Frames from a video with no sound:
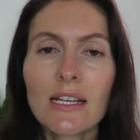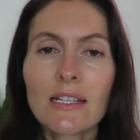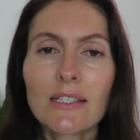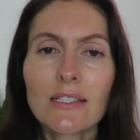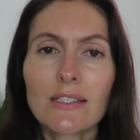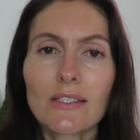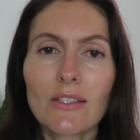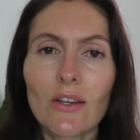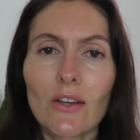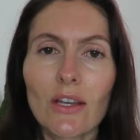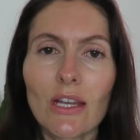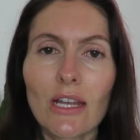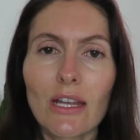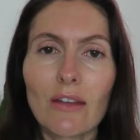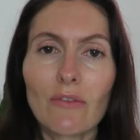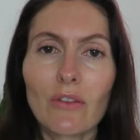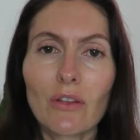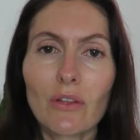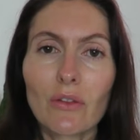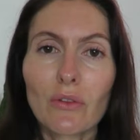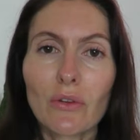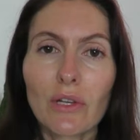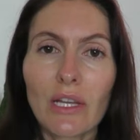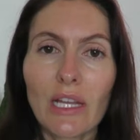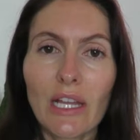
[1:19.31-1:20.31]
So if
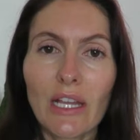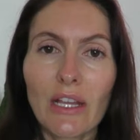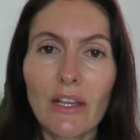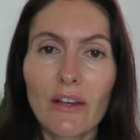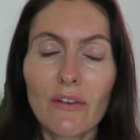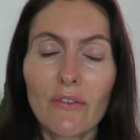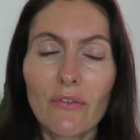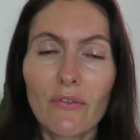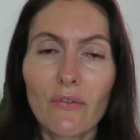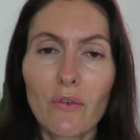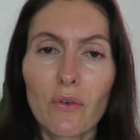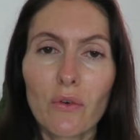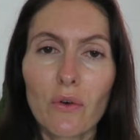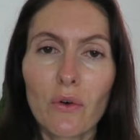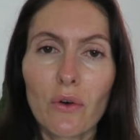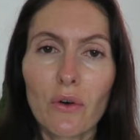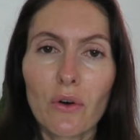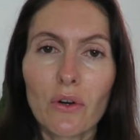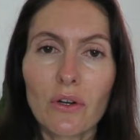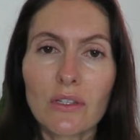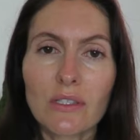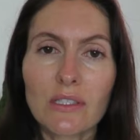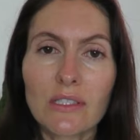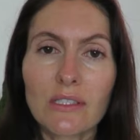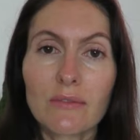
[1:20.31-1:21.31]
you're looking
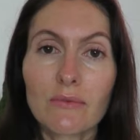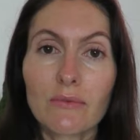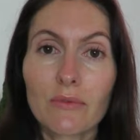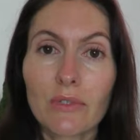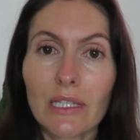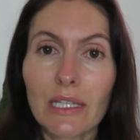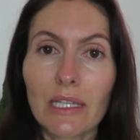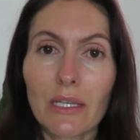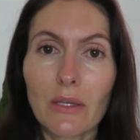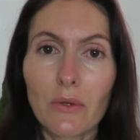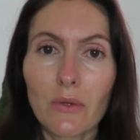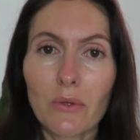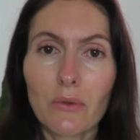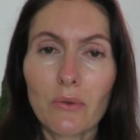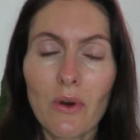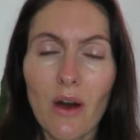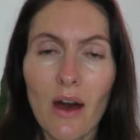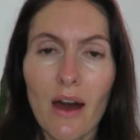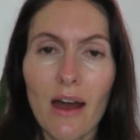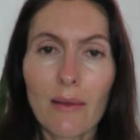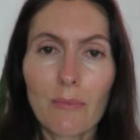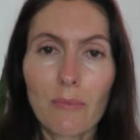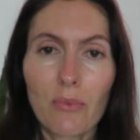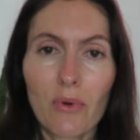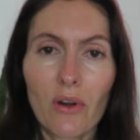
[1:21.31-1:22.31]
for some really cool
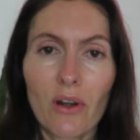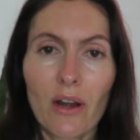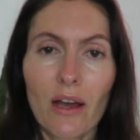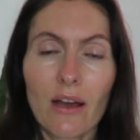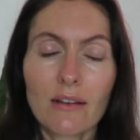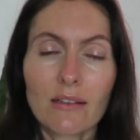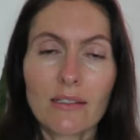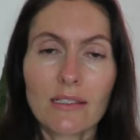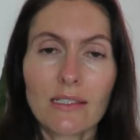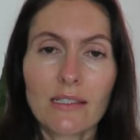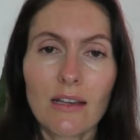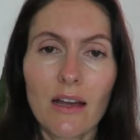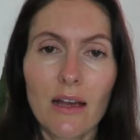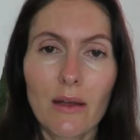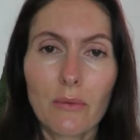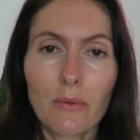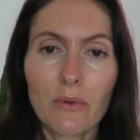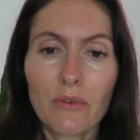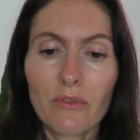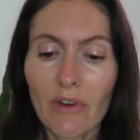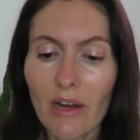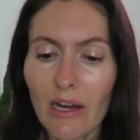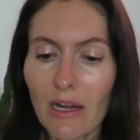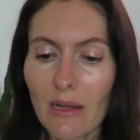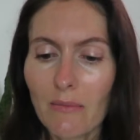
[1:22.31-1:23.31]
eye products, I
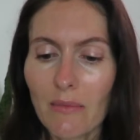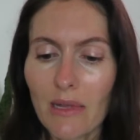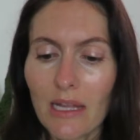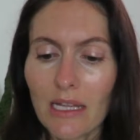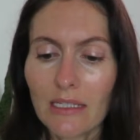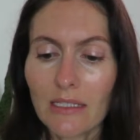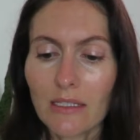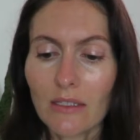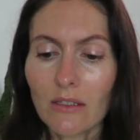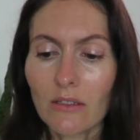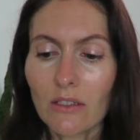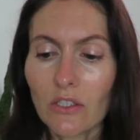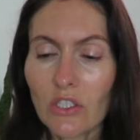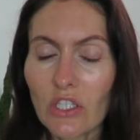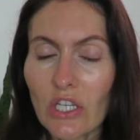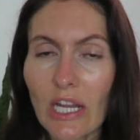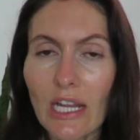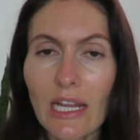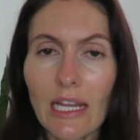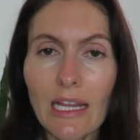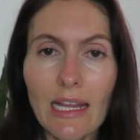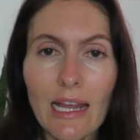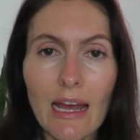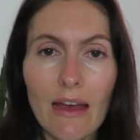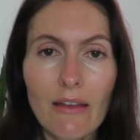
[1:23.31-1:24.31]
would recommend
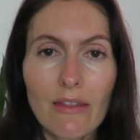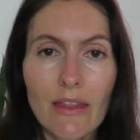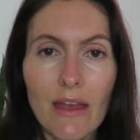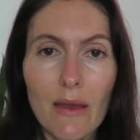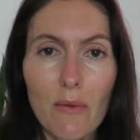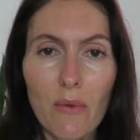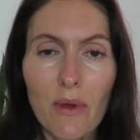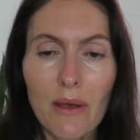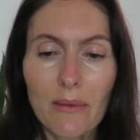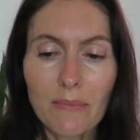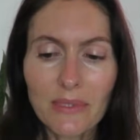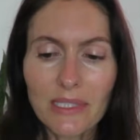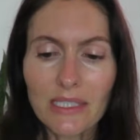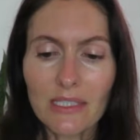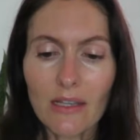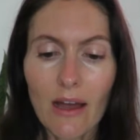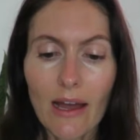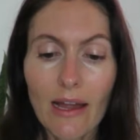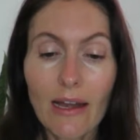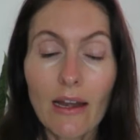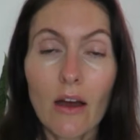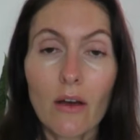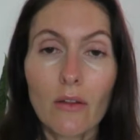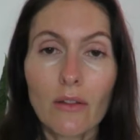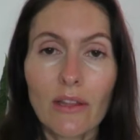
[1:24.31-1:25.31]
checking out their
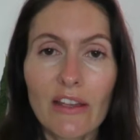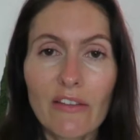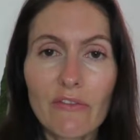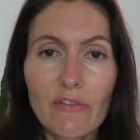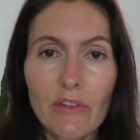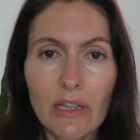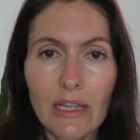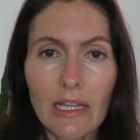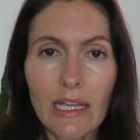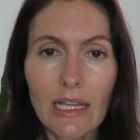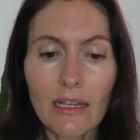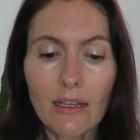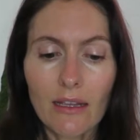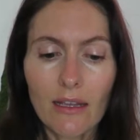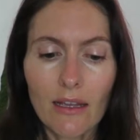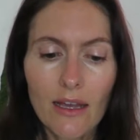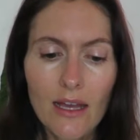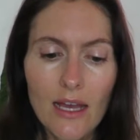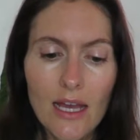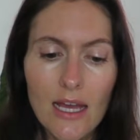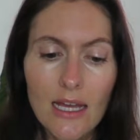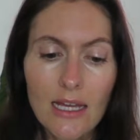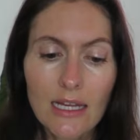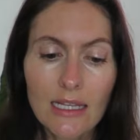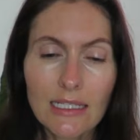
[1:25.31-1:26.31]
website. I'll leave a link
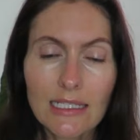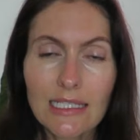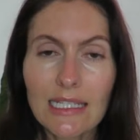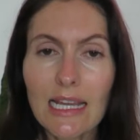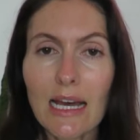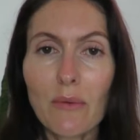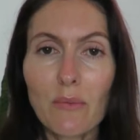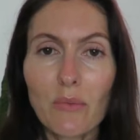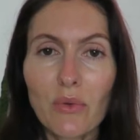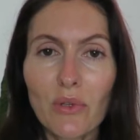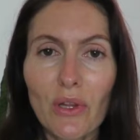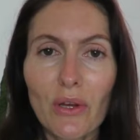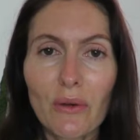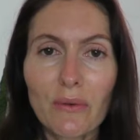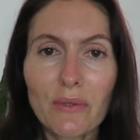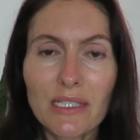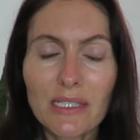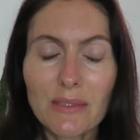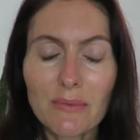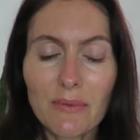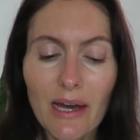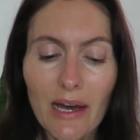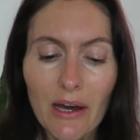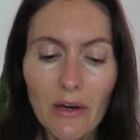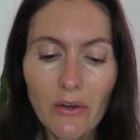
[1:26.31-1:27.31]
down below
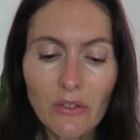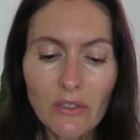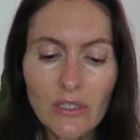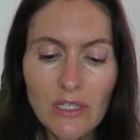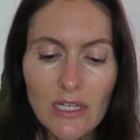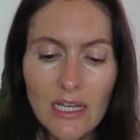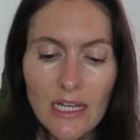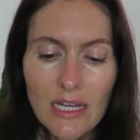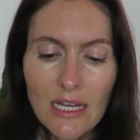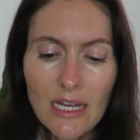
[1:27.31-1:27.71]
as well.